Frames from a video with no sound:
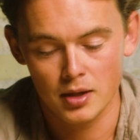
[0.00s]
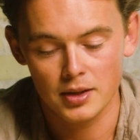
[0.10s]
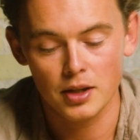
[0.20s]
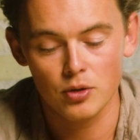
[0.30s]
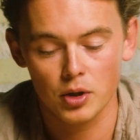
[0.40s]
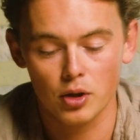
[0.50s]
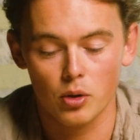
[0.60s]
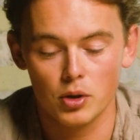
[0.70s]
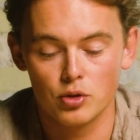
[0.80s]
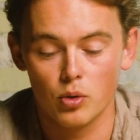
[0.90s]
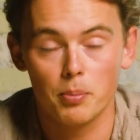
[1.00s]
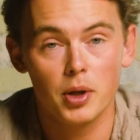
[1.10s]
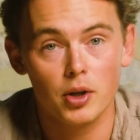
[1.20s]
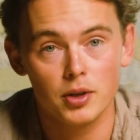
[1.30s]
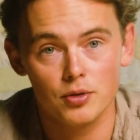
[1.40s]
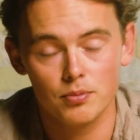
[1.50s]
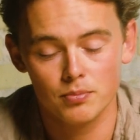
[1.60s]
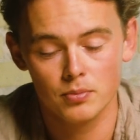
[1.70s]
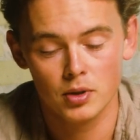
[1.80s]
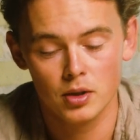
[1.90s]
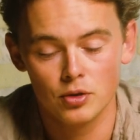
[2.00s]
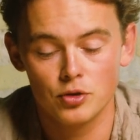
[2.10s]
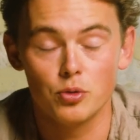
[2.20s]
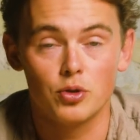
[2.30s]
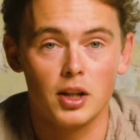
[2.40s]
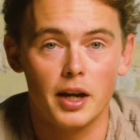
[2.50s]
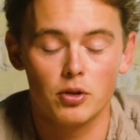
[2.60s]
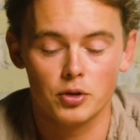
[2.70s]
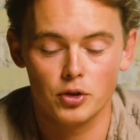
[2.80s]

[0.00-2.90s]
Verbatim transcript: Then you can go into appearance, choose light or